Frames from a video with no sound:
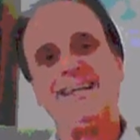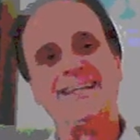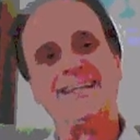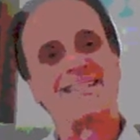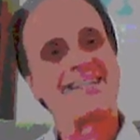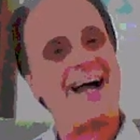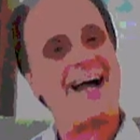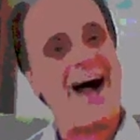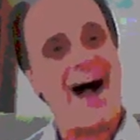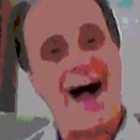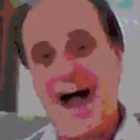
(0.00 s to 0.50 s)

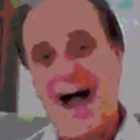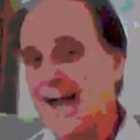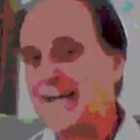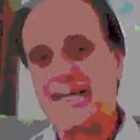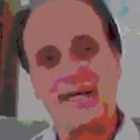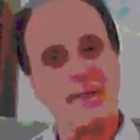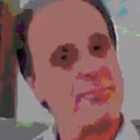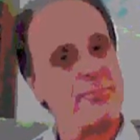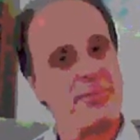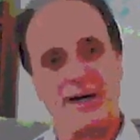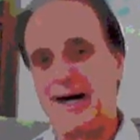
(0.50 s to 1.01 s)
is
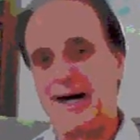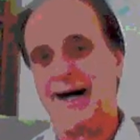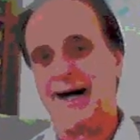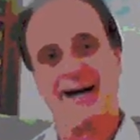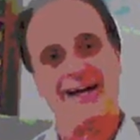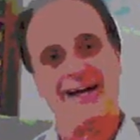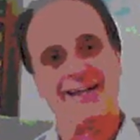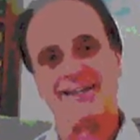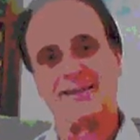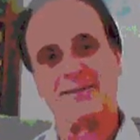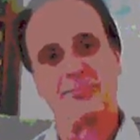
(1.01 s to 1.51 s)

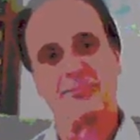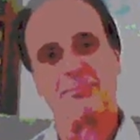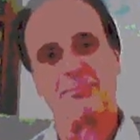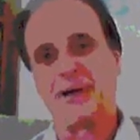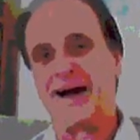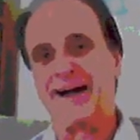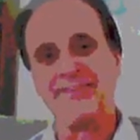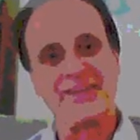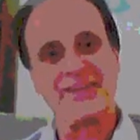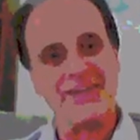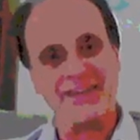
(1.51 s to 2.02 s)
occupied
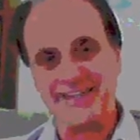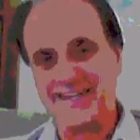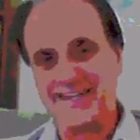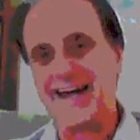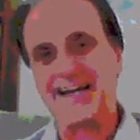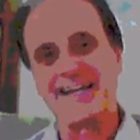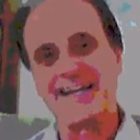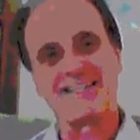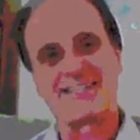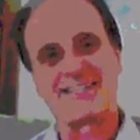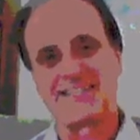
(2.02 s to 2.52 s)
by the
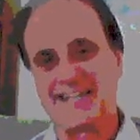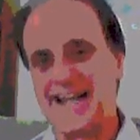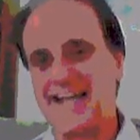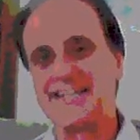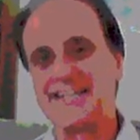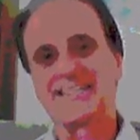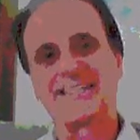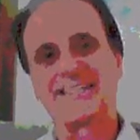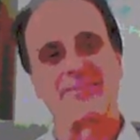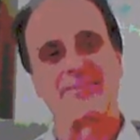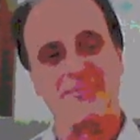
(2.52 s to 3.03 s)
United
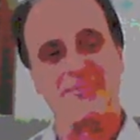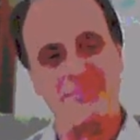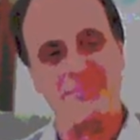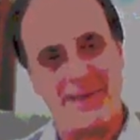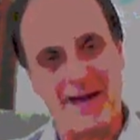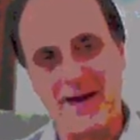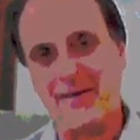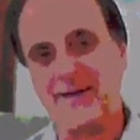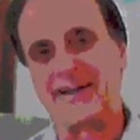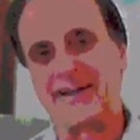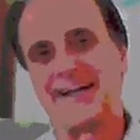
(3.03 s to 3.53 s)
States of
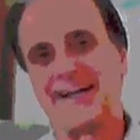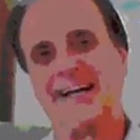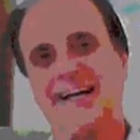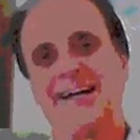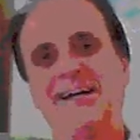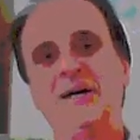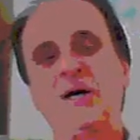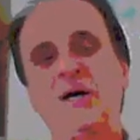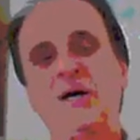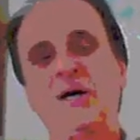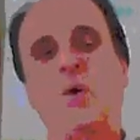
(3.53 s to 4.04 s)
America.